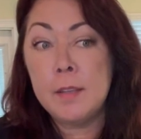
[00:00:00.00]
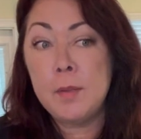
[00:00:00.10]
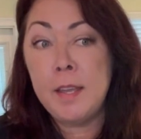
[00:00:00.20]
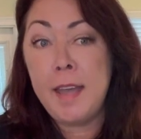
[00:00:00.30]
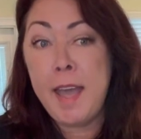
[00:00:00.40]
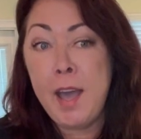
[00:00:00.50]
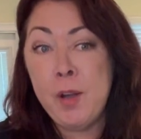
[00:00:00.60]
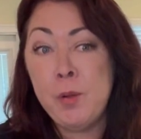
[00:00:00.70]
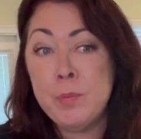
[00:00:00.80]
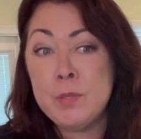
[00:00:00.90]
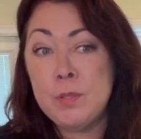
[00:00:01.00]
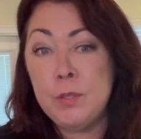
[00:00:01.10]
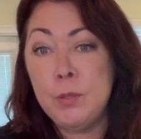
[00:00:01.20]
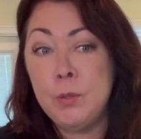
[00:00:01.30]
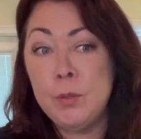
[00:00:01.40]
it helps
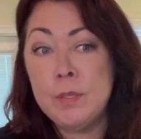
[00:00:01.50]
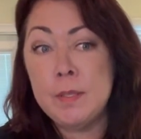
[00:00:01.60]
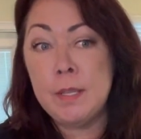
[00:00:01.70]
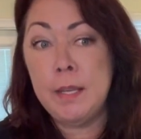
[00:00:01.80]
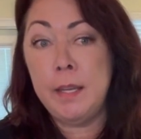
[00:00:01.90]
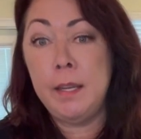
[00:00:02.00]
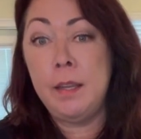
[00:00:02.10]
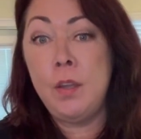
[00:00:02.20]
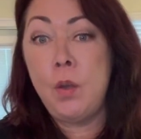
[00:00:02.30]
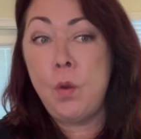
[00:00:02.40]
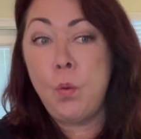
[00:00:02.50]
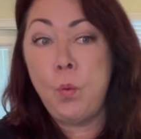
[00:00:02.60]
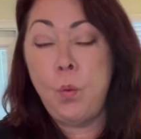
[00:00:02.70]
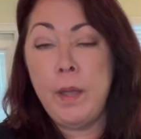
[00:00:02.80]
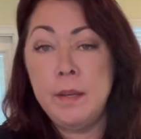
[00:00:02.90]
you to see
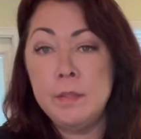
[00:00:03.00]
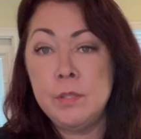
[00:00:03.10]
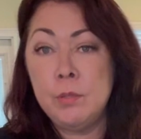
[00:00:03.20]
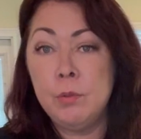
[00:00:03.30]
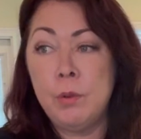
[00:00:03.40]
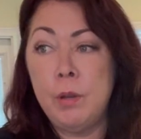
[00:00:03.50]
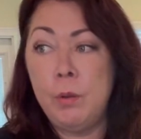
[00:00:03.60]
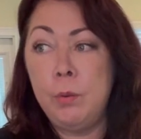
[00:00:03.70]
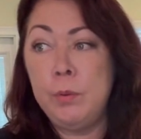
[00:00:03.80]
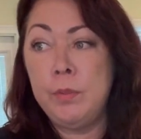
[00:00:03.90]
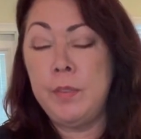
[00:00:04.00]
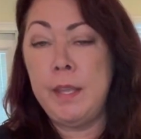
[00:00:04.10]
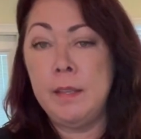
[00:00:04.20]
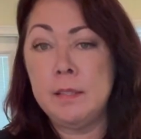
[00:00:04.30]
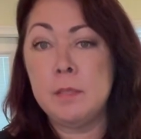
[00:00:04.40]
when to grow
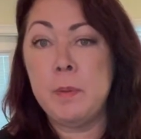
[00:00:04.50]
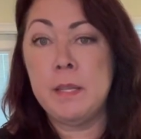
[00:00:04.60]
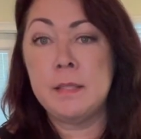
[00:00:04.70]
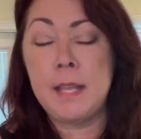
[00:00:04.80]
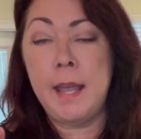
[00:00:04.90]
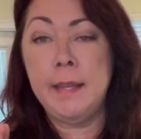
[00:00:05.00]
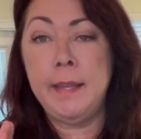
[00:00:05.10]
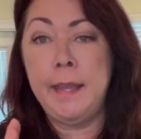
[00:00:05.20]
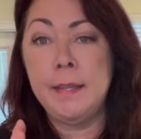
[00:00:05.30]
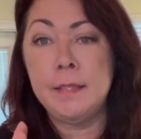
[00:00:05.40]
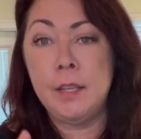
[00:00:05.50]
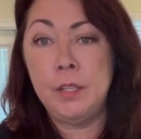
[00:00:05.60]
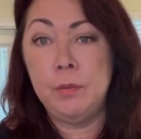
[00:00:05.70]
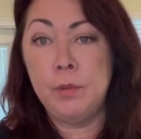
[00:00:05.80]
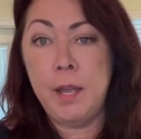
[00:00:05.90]
things, because I can't tell
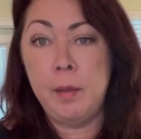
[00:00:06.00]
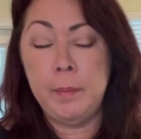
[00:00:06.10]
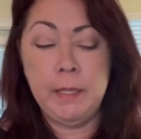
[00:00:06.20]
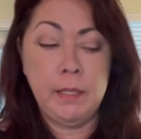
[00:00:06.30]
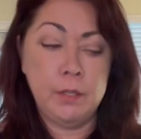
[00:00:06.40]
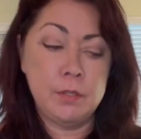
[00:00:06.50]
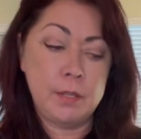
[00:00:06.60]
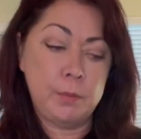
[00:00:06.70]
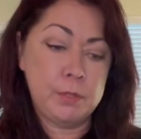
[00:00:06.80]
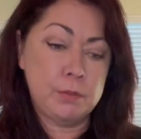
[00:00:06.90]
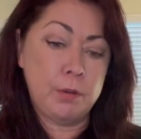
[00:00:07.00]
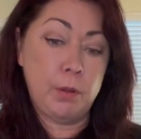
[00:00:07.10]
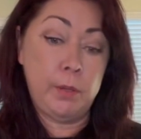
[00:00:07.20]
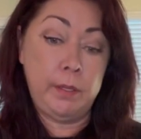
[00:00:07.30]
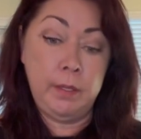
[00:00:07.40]
you for how many years I was
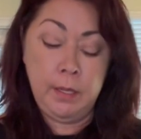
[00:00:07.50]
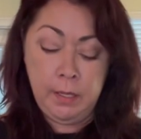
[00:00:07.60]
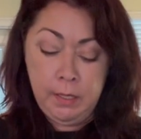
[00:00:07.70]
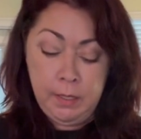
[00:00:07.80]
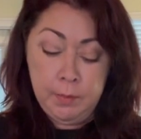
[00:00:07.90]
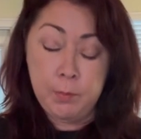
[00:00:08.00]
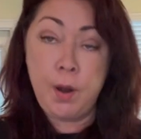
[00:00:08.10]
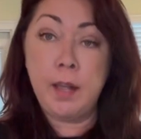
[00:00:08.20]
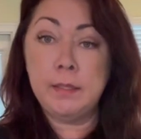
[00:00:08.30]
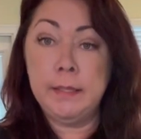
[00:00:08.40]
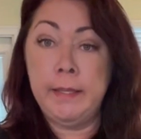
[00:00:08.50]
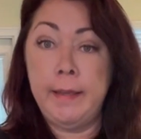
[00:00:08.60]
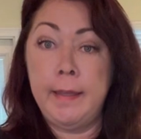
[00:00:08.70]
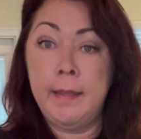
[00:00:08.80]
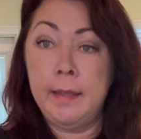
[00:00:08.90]
growing
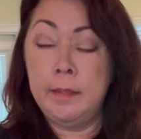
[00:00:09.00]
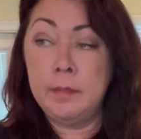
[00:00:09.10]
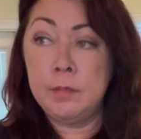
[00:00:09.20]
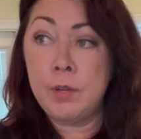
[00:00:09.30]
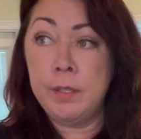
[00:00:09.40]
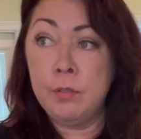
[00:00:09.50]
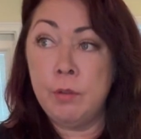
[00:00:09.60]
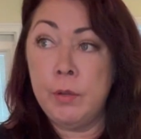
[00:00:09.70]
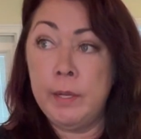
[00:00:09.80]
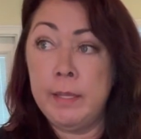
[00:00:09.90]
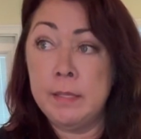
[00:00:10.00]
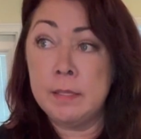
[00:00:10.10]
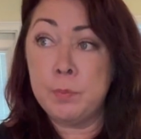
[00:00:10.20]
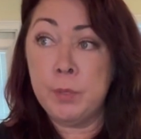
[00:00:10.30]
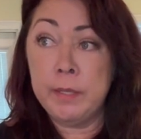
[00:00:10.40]
broccoli and trying to grow it in
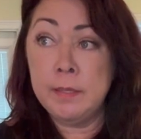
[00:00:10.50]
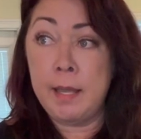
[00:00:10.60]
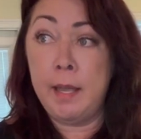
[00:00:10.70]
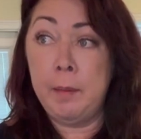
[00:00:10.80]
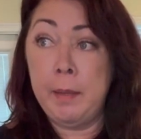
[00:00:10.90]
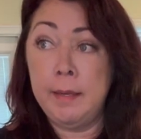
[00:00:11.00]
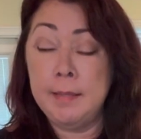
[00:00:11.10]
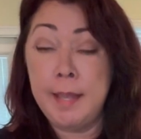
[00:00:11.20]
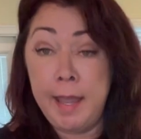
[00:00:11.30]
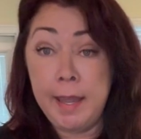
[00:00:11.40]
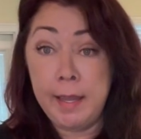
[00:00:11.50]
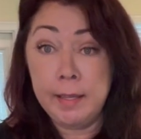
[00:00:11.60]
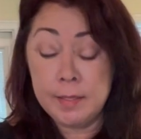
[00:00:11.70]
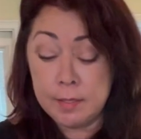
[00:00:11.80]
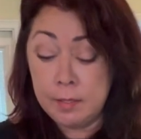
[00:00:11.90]
springtime, and it
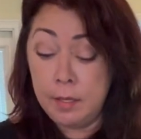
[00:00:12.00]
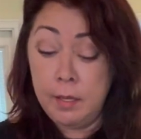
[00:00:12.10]
takes